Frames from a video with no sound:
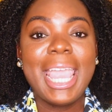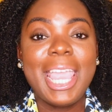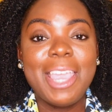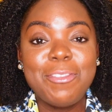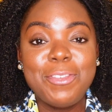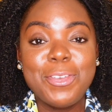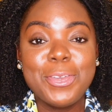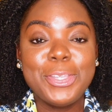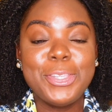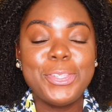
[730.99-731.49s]

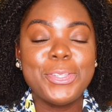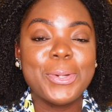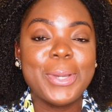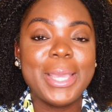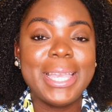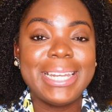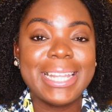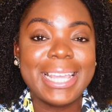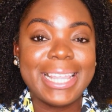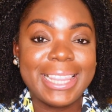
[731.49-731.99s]
If you
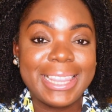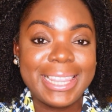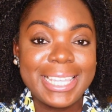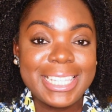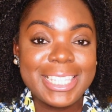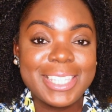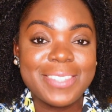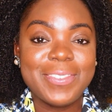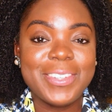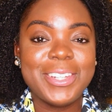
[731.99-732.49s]
enjoyed
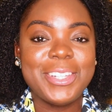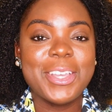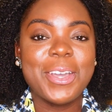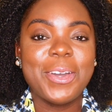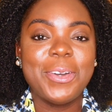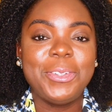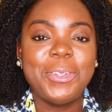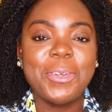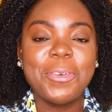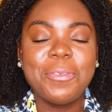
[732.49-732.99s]
this
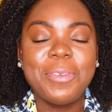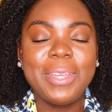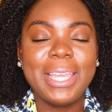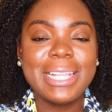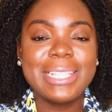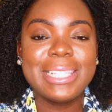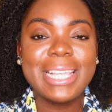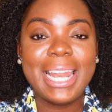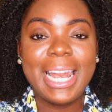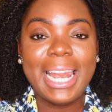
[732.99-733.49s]
video, don't
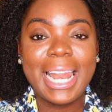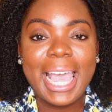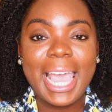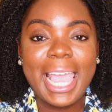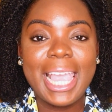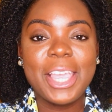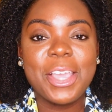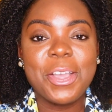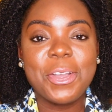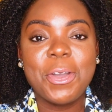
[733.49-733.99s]
forget to
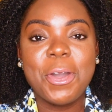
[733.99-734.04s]
like,